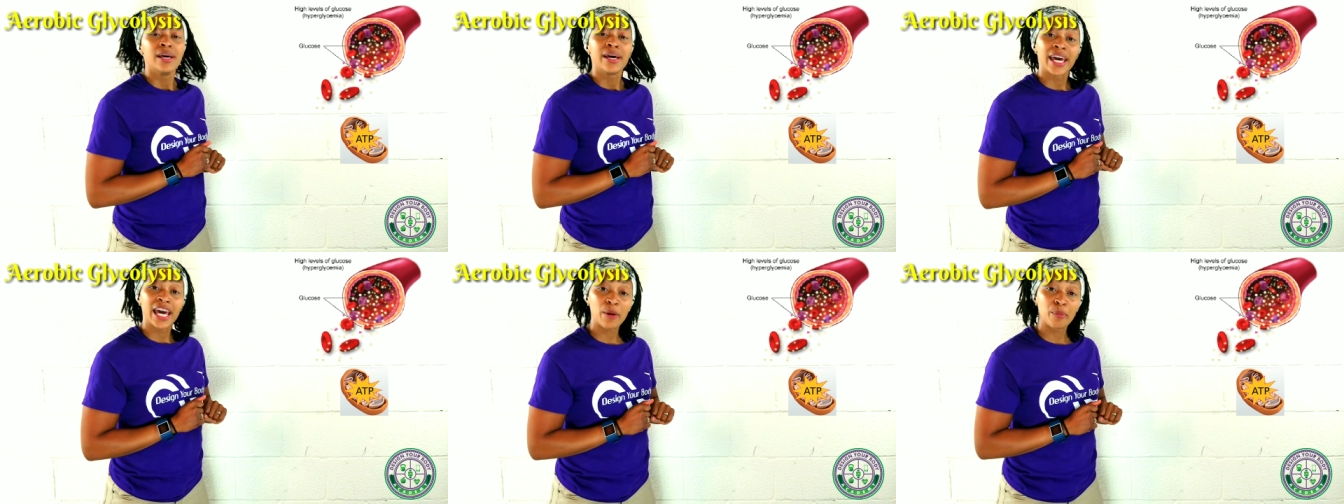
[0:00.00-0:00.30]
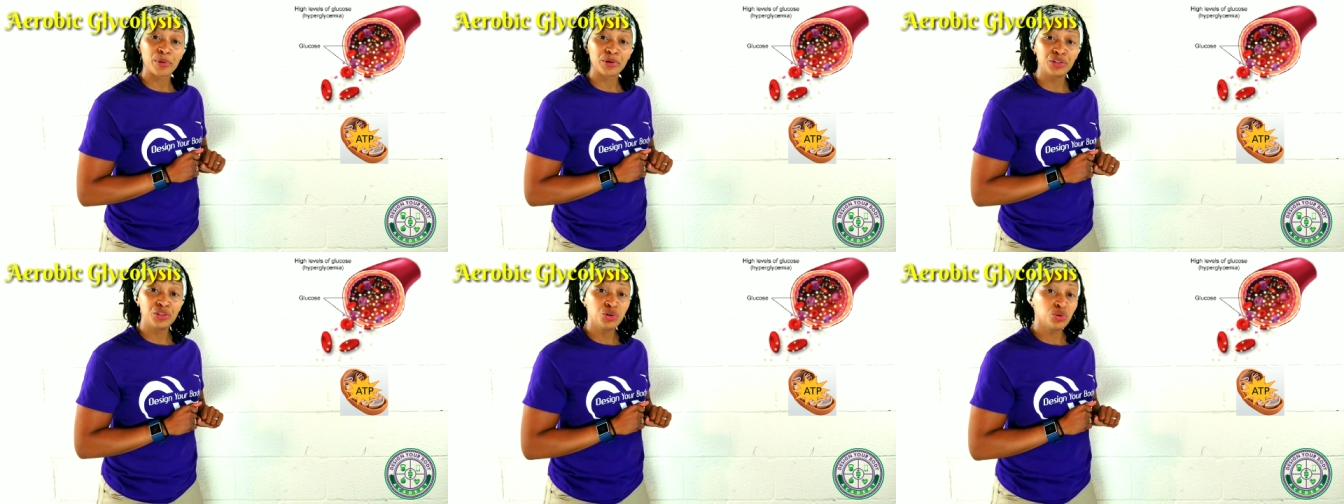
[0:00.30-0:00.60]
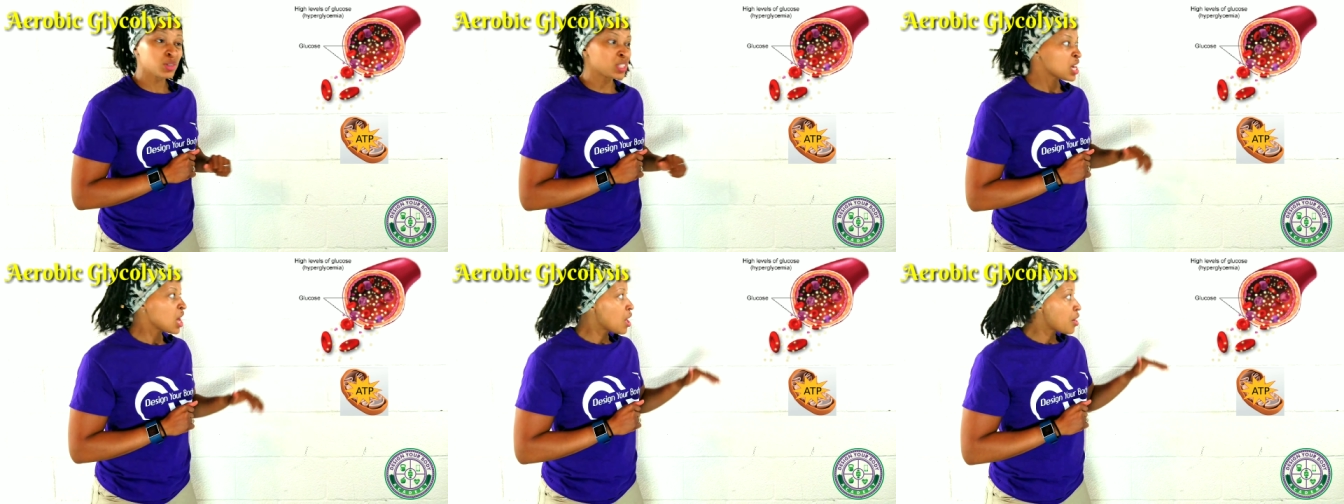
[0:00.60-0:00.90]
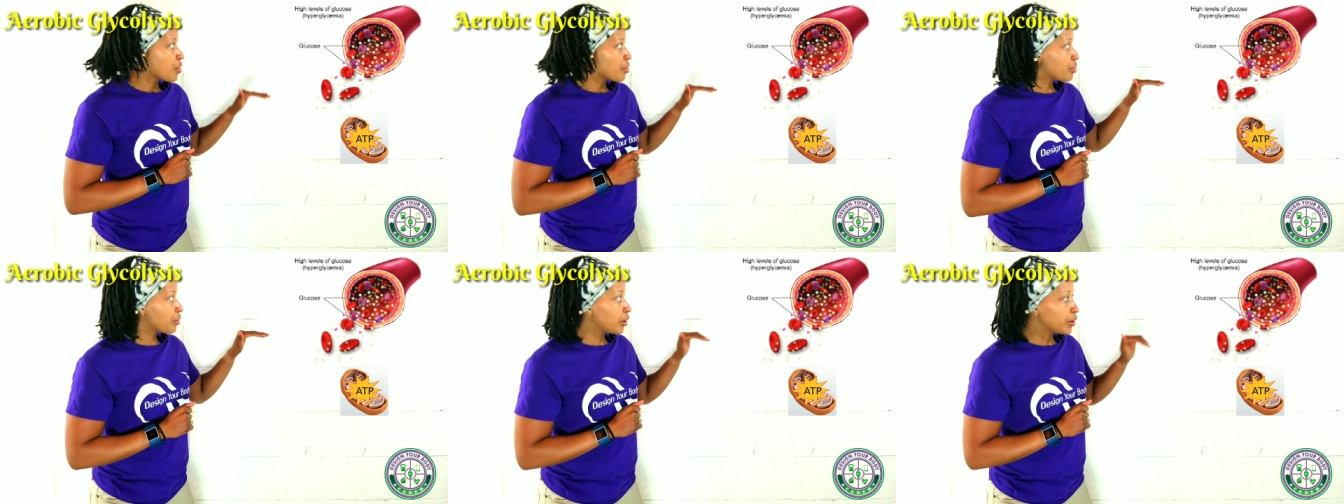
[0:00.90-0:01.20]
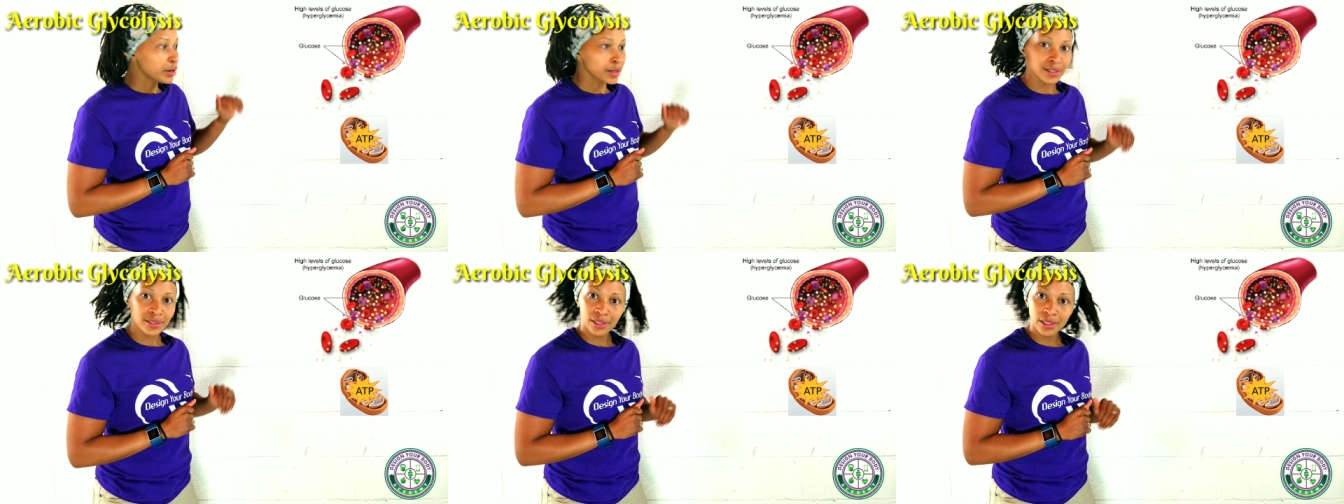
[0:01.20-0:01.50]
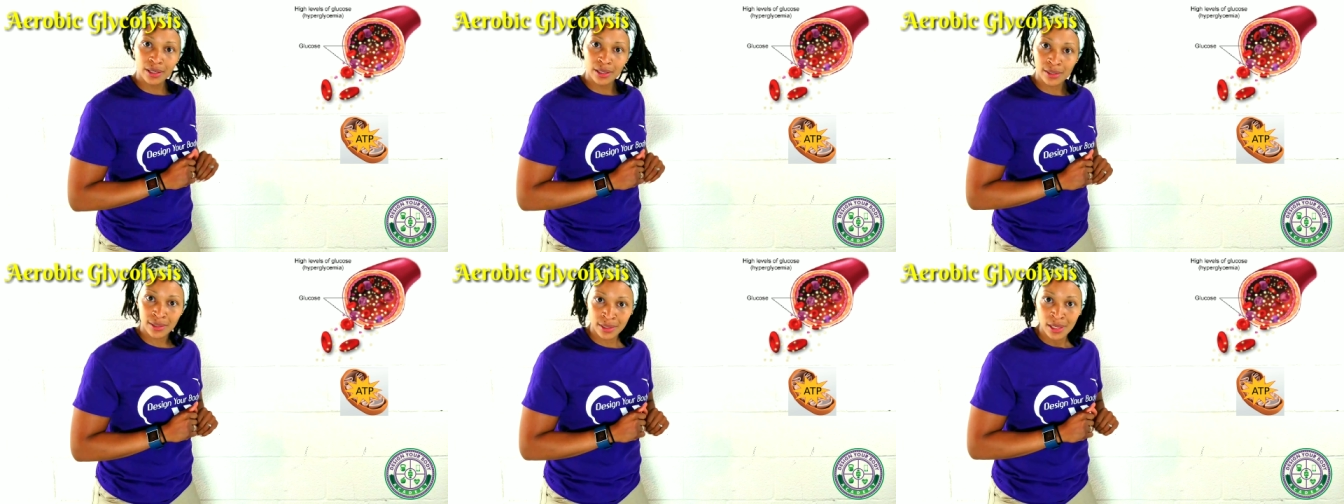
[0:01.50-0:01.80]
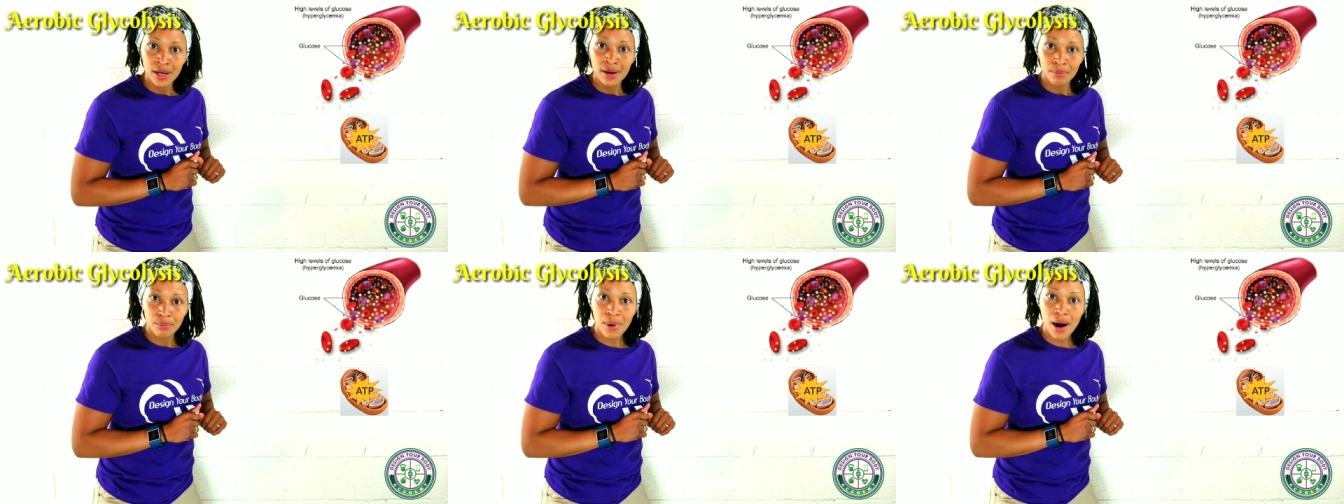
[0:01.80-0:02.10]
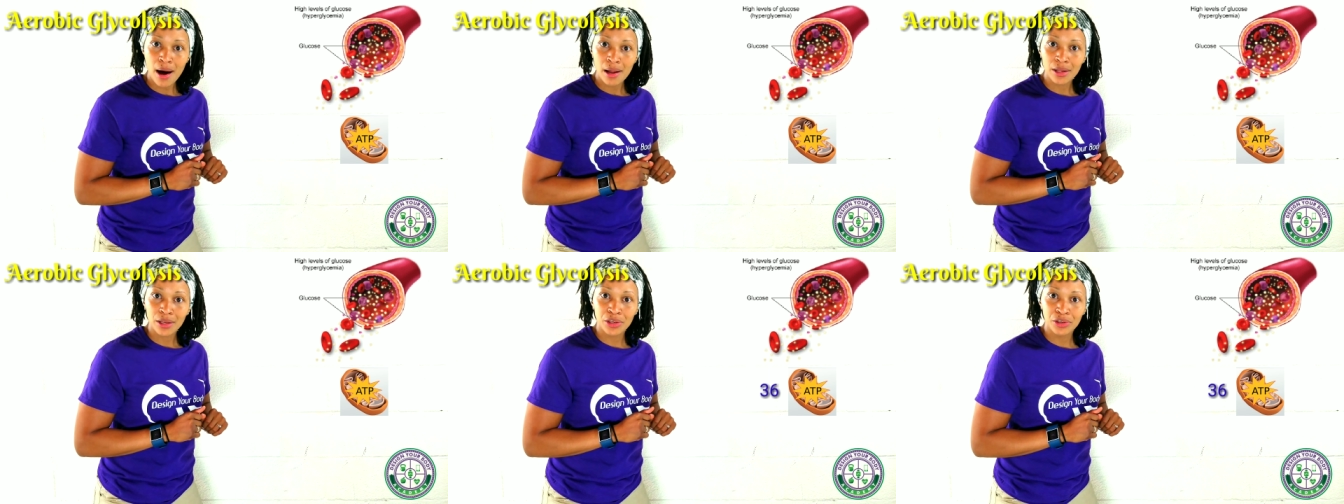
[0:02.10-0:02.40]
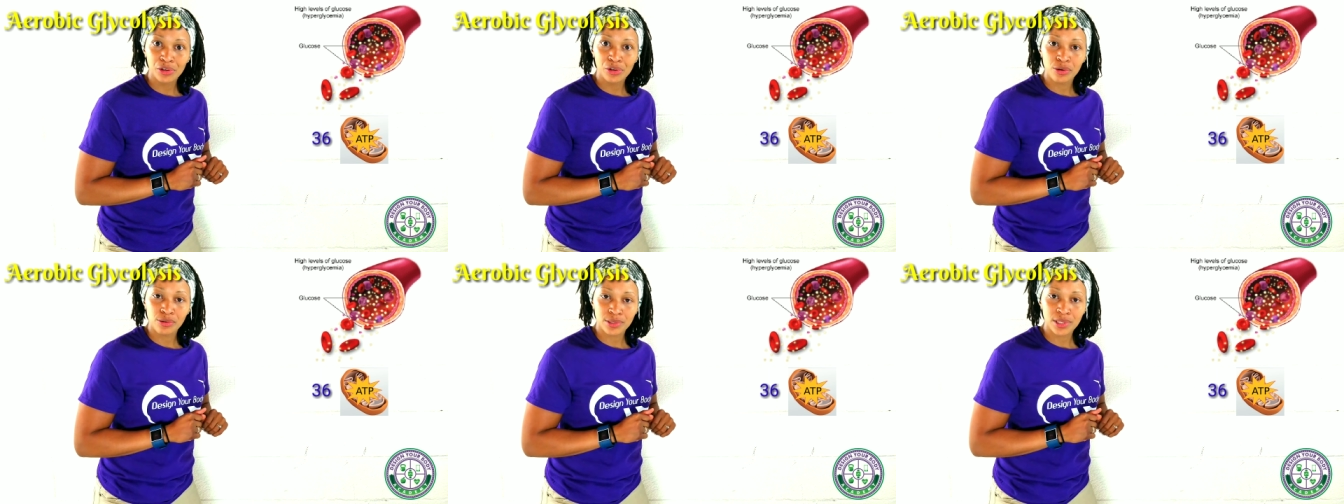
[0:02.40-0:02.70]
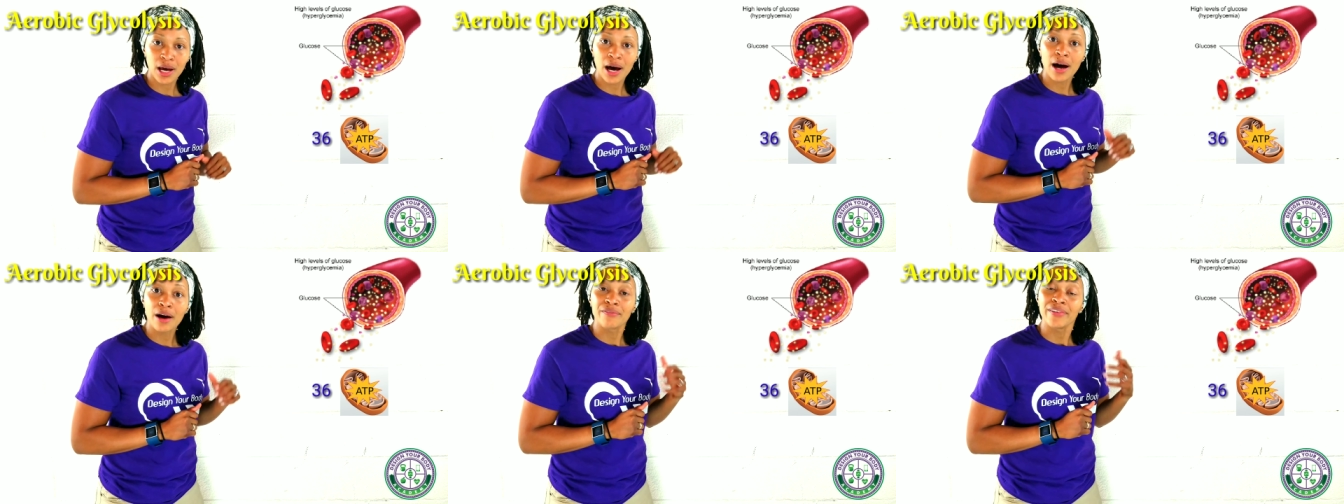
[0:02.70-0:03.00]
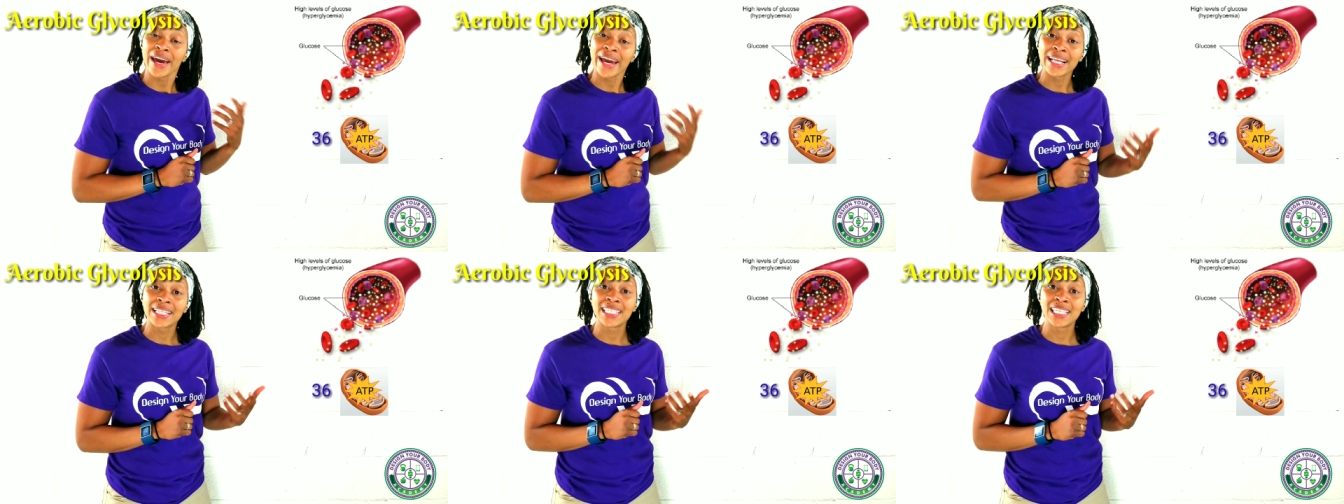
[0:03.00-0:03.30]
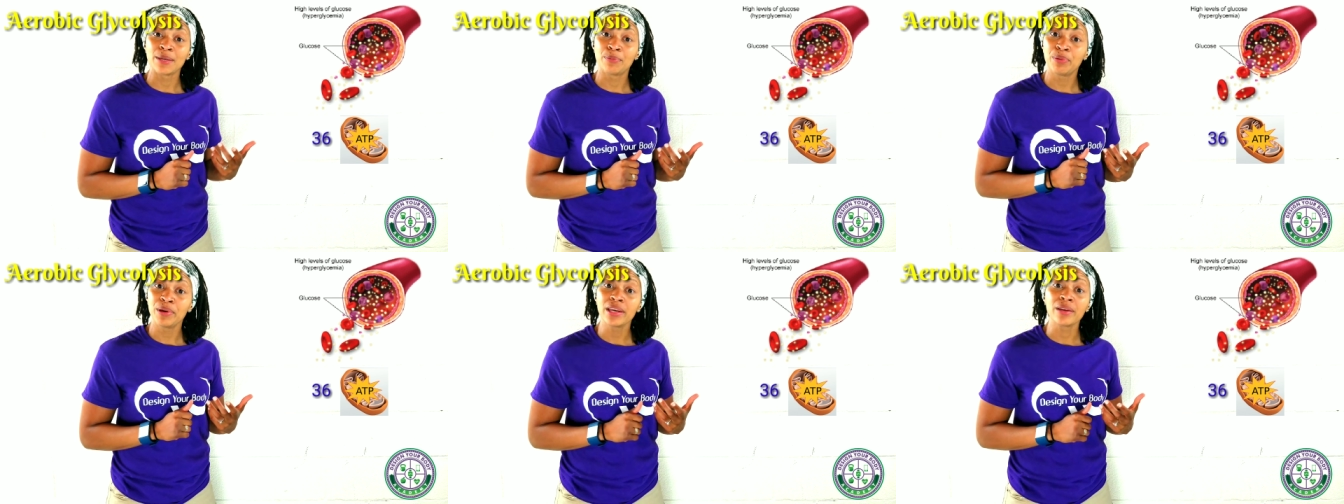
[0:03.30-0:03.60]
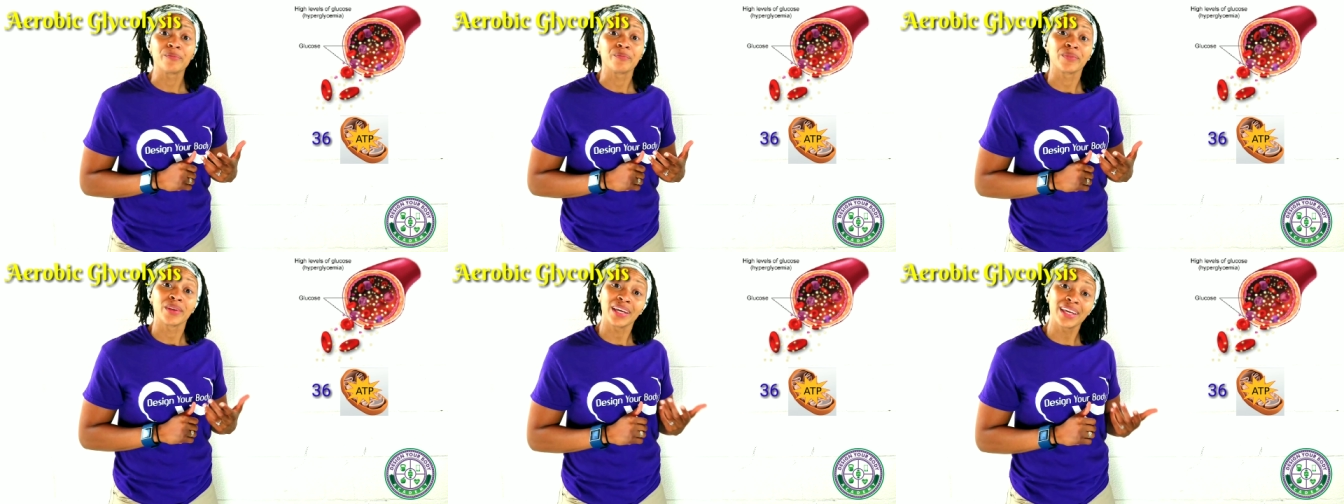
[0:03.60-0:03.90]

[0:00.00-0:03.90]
can produce 36 molecules of ATP.